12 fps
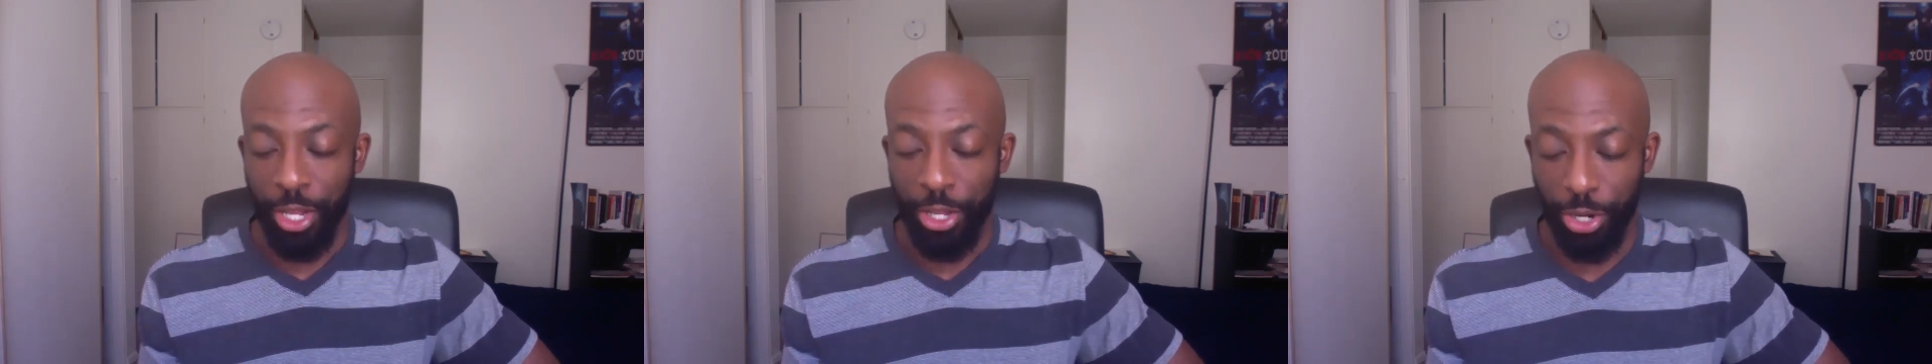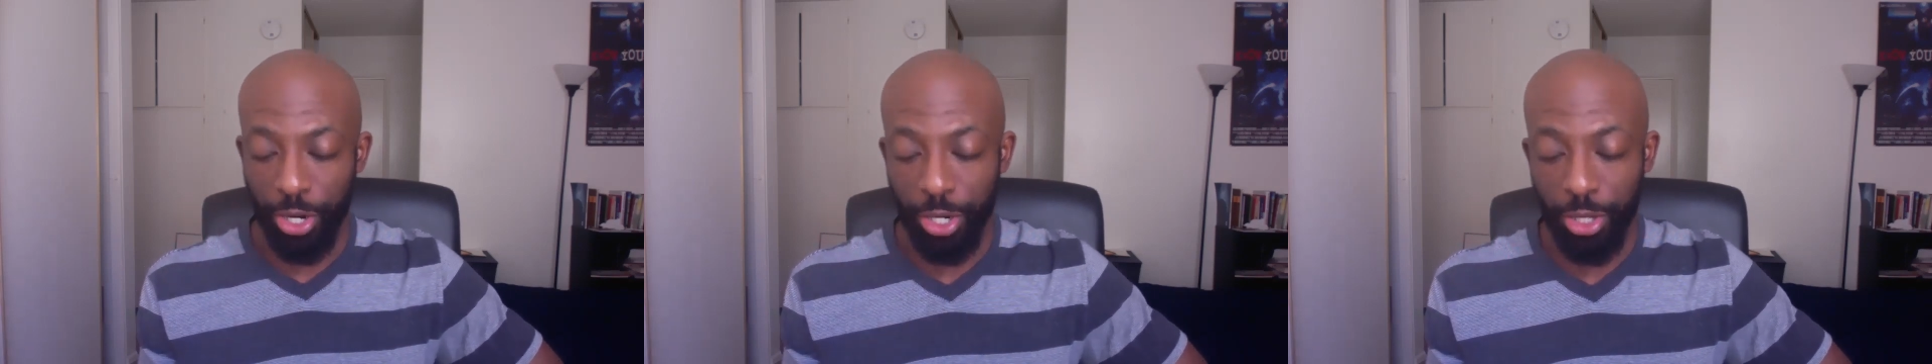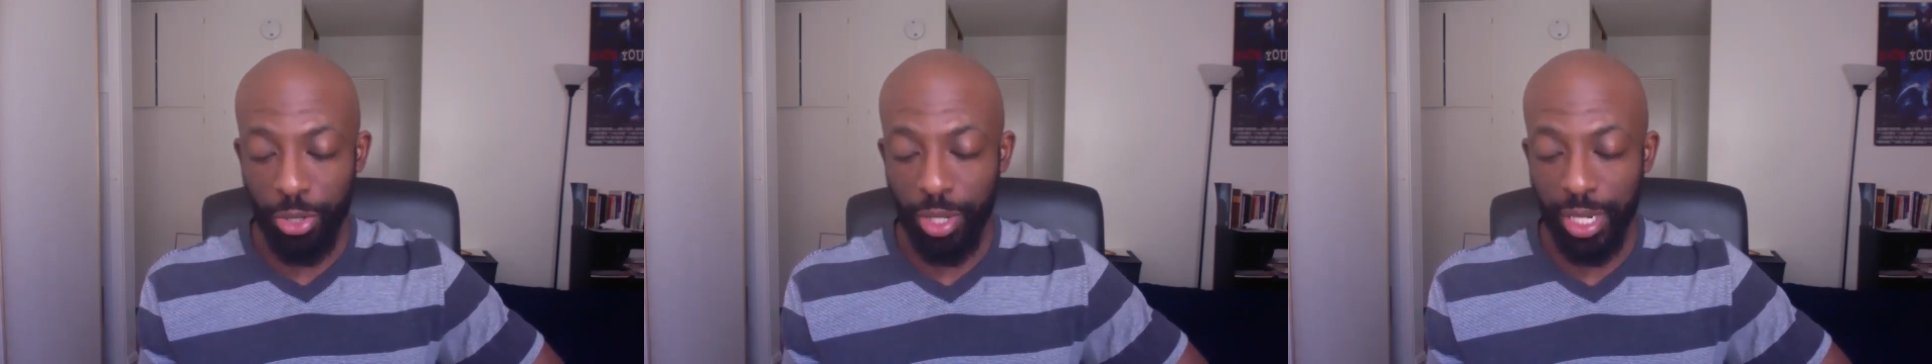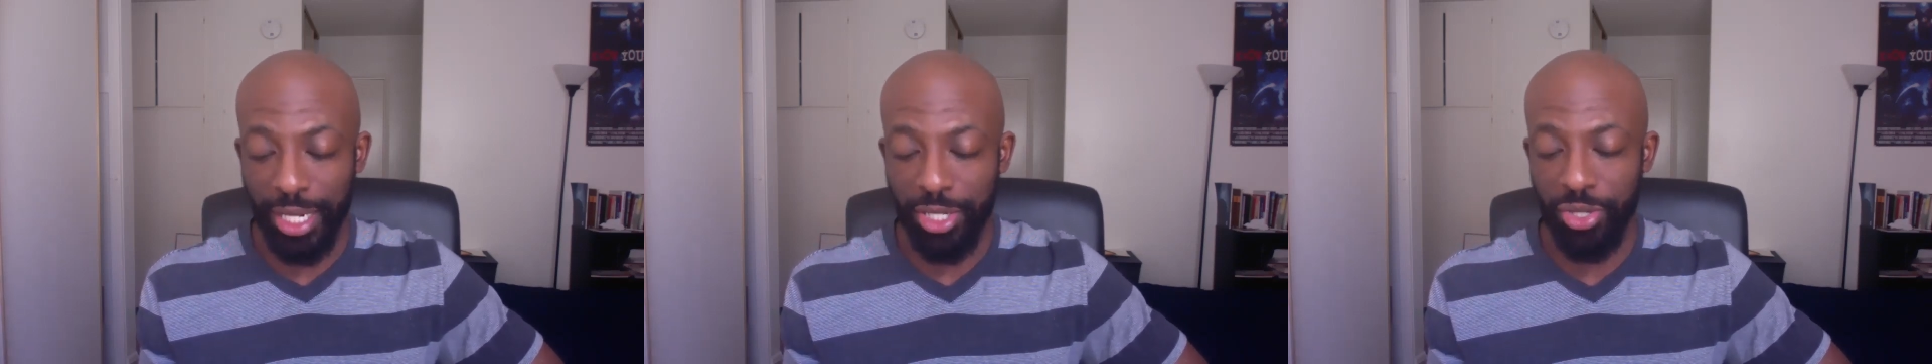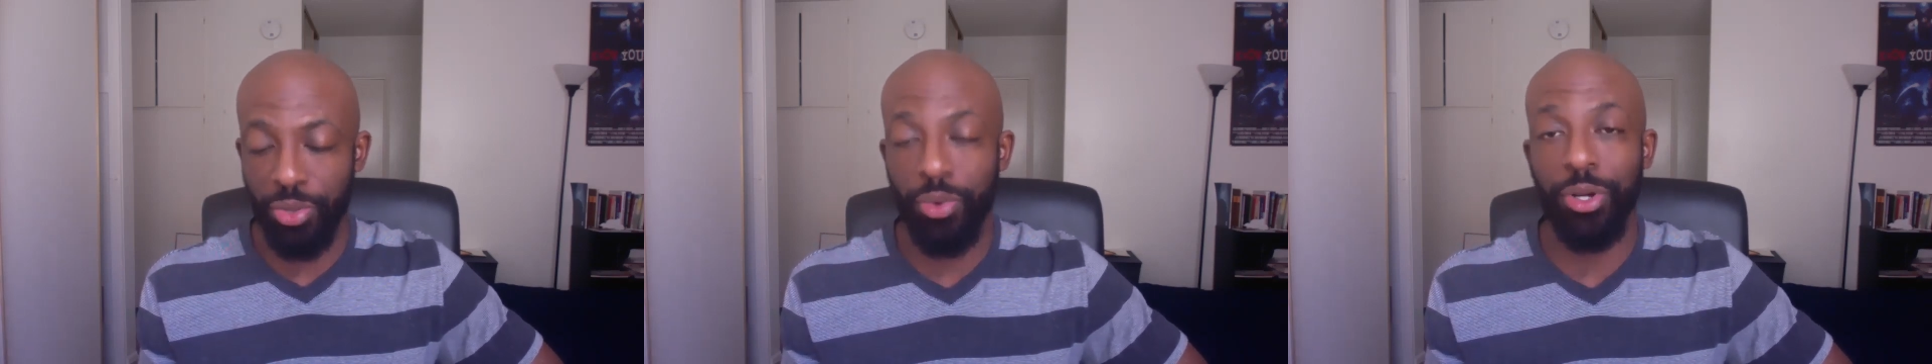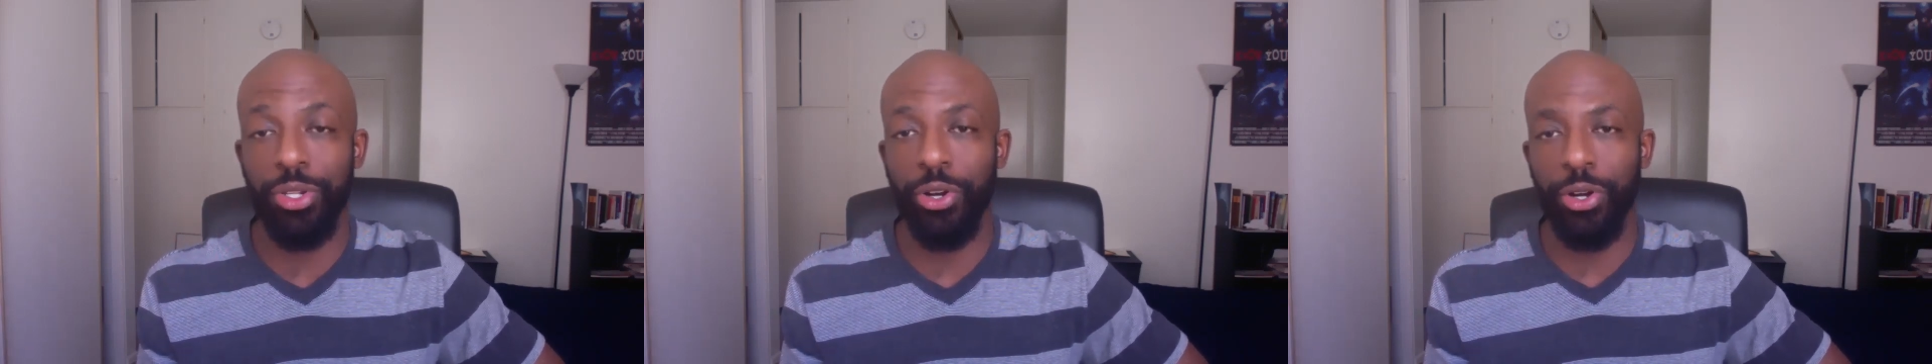You're going to do the next two
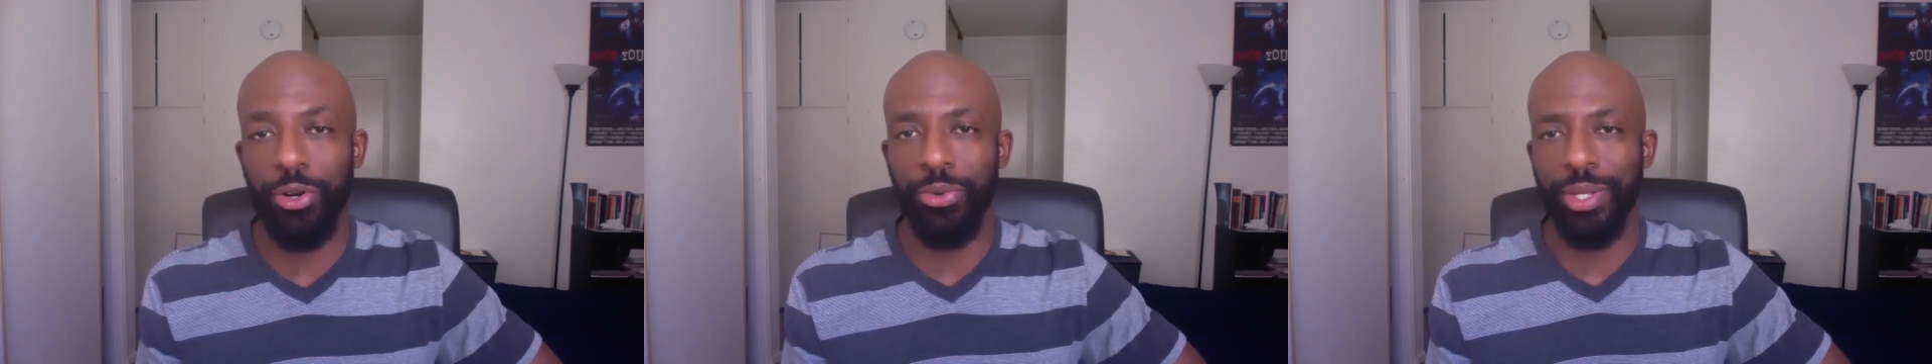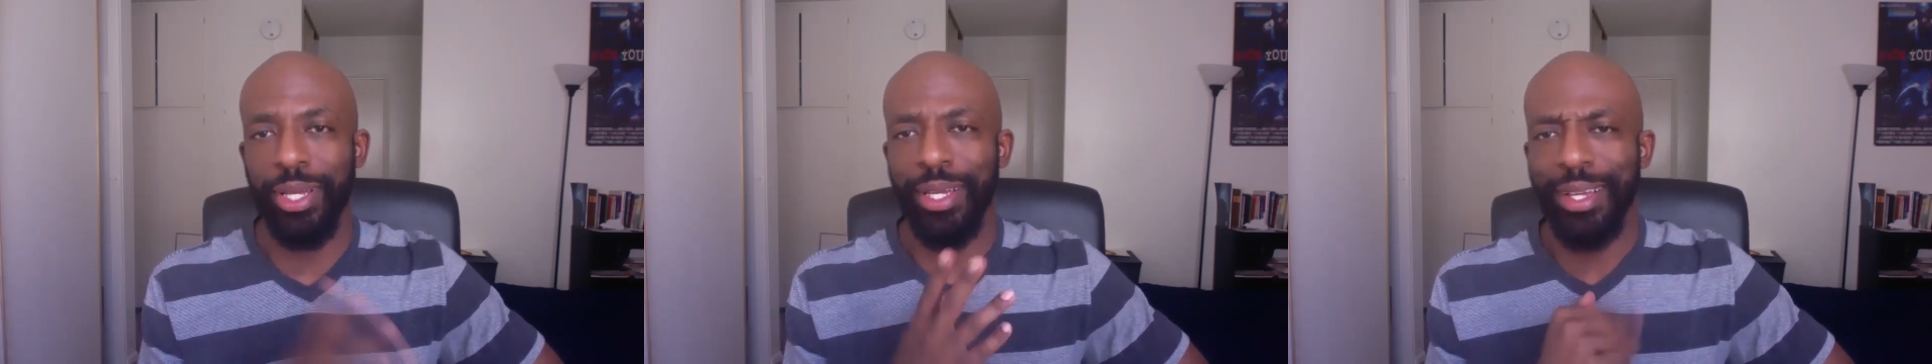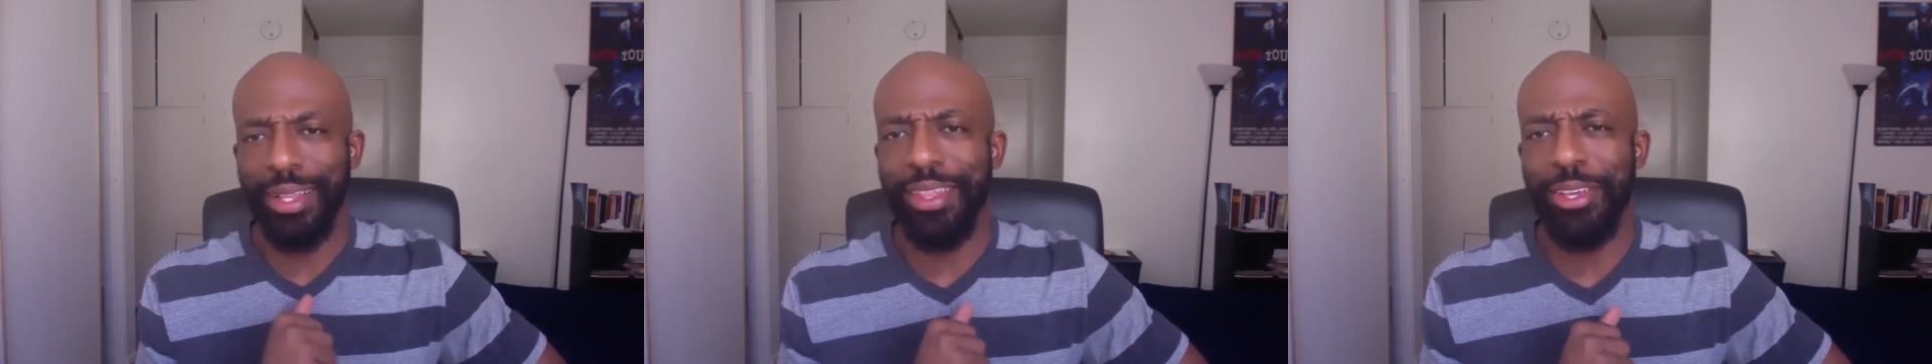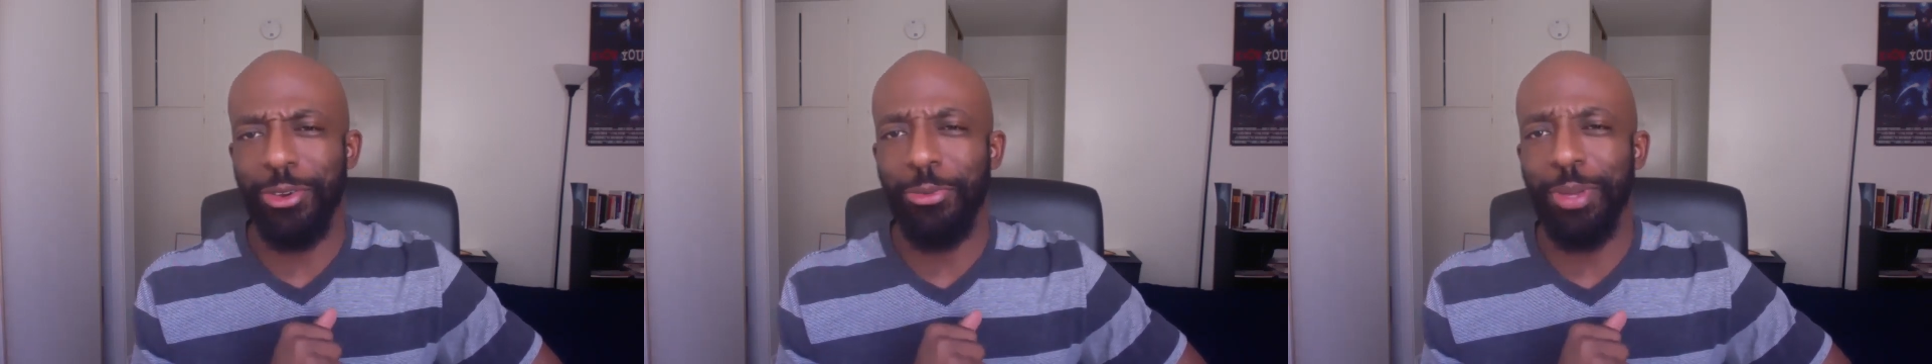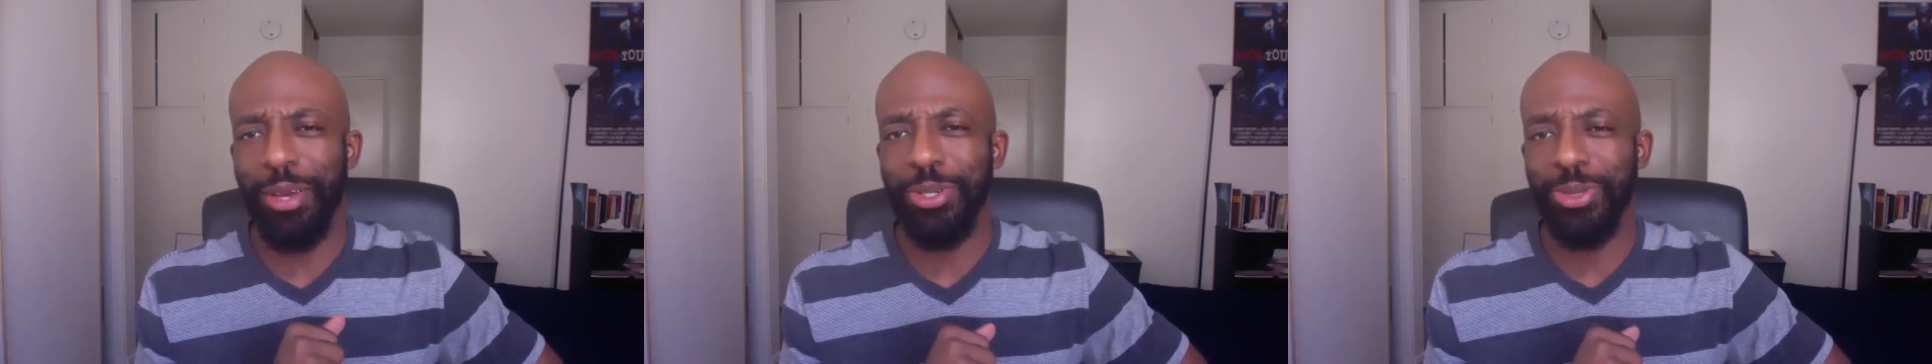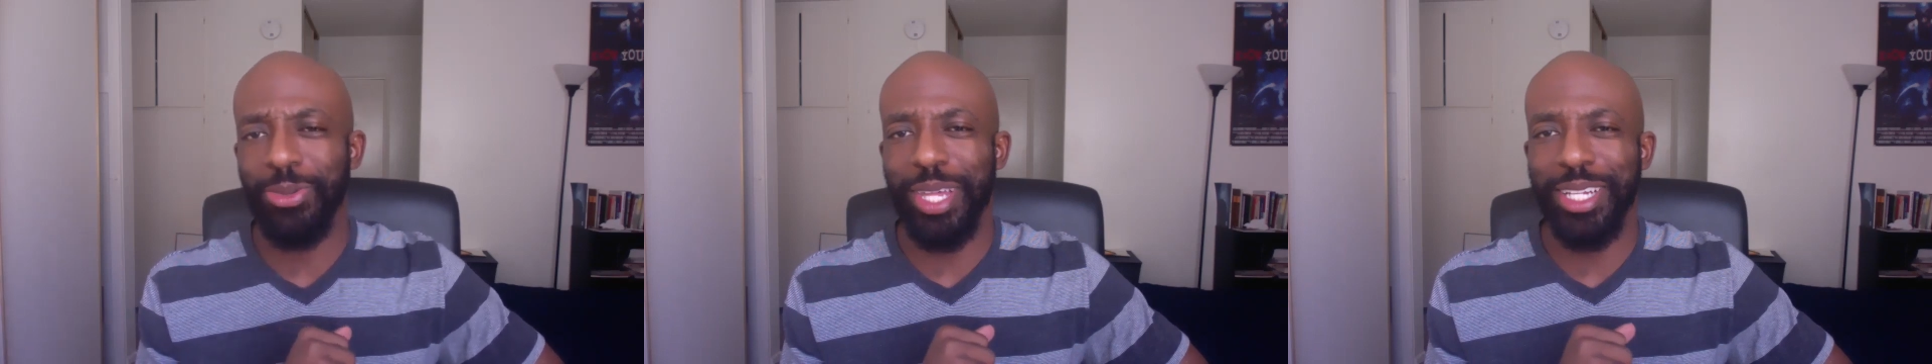on your own. I think you'll be able
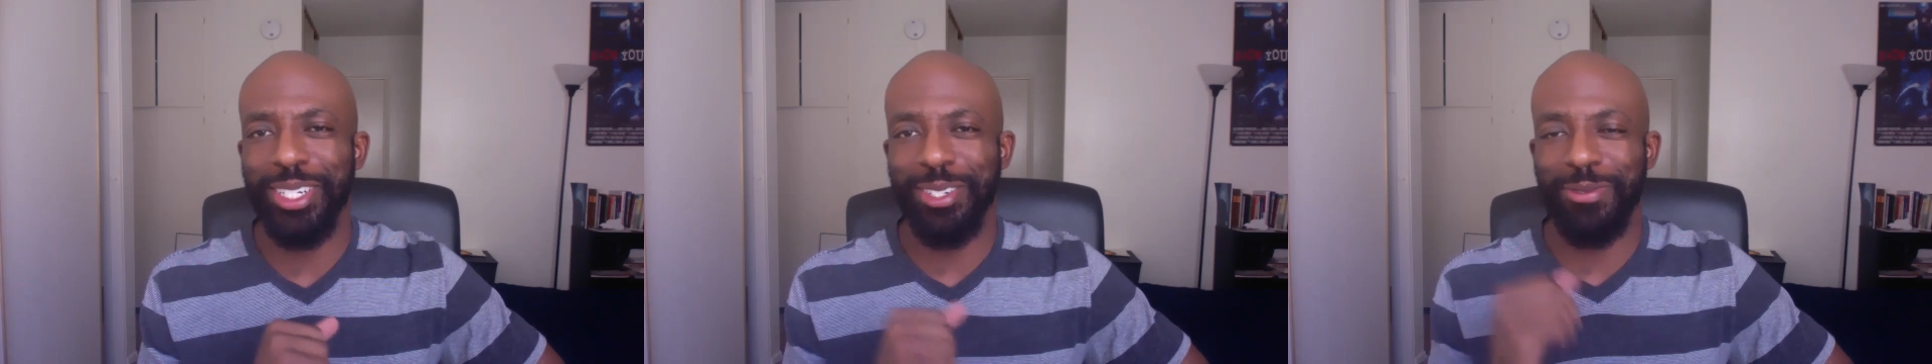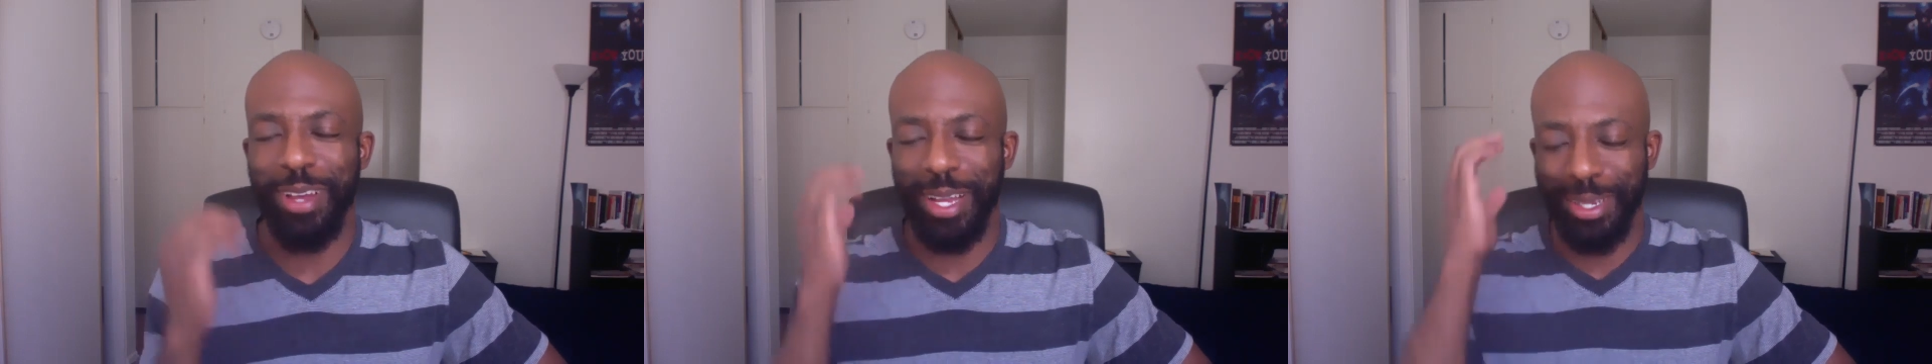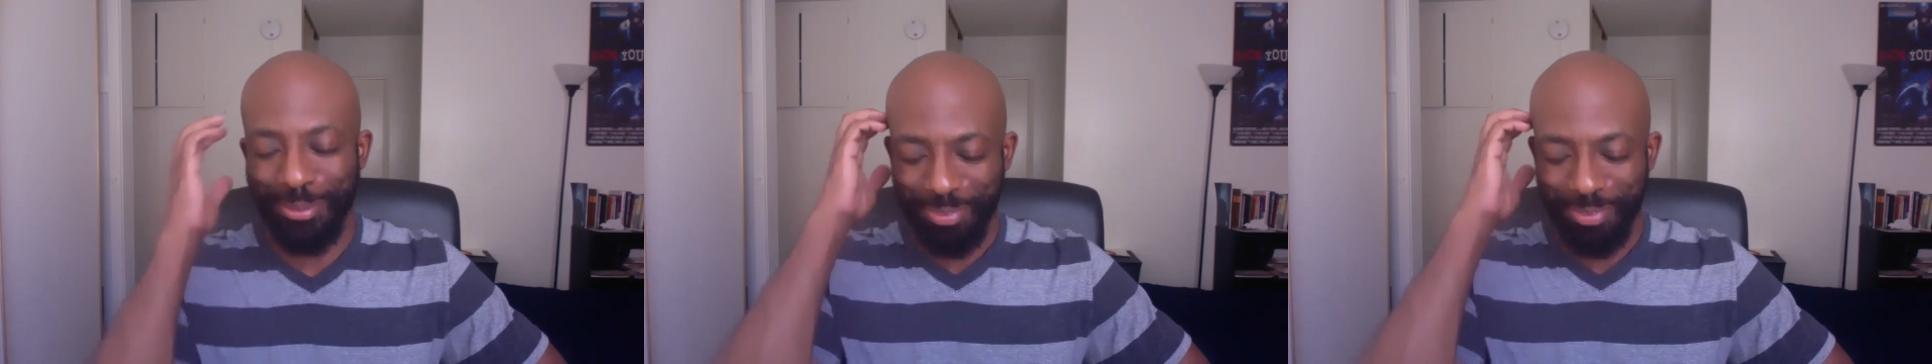to do that just fine.